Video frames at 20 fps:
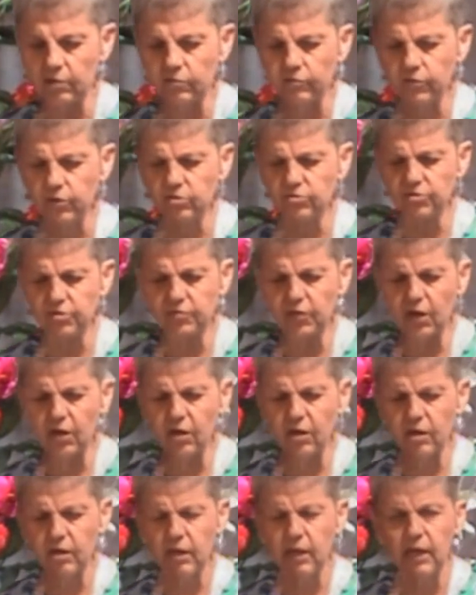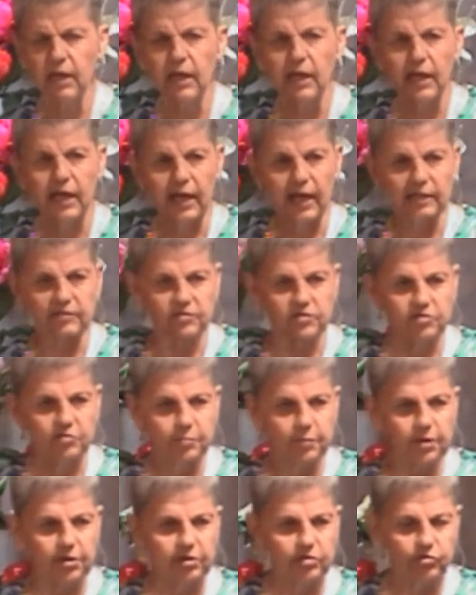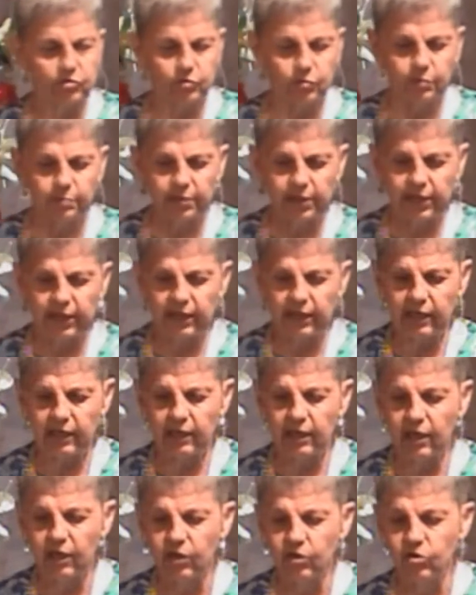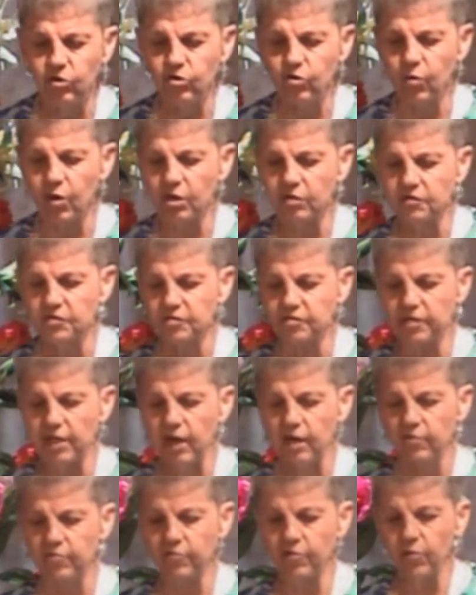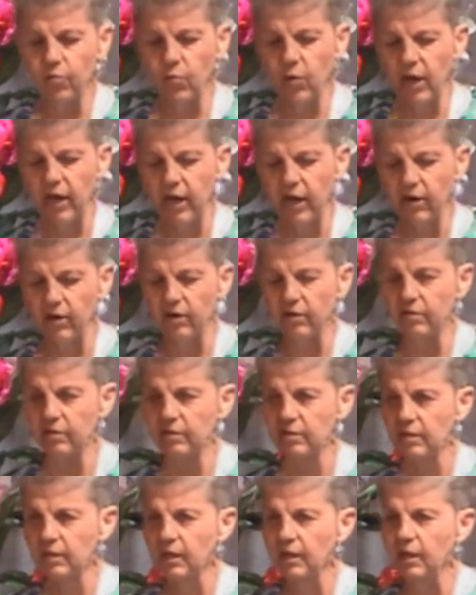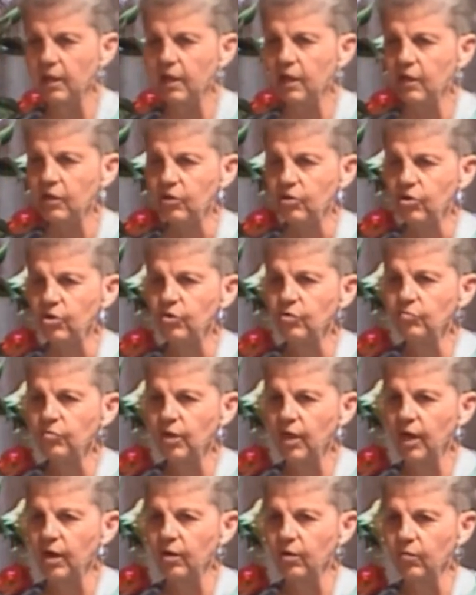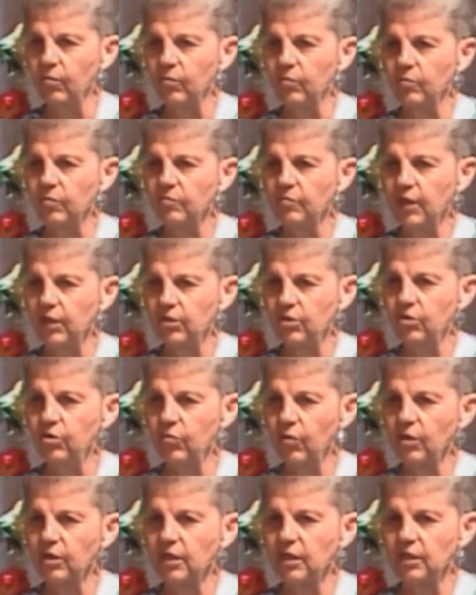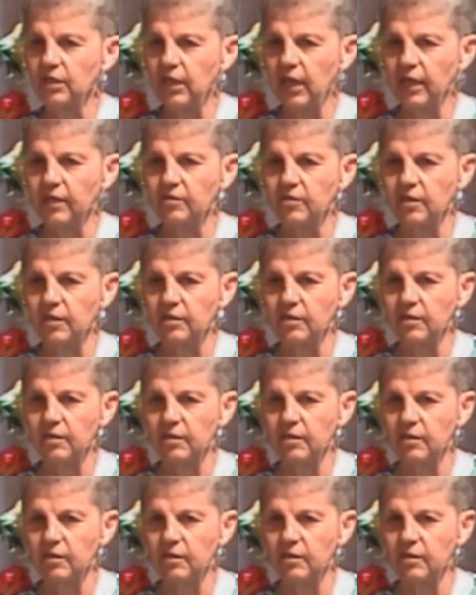First of all, as a spiritual being, you are self-aware. You know that you are connected.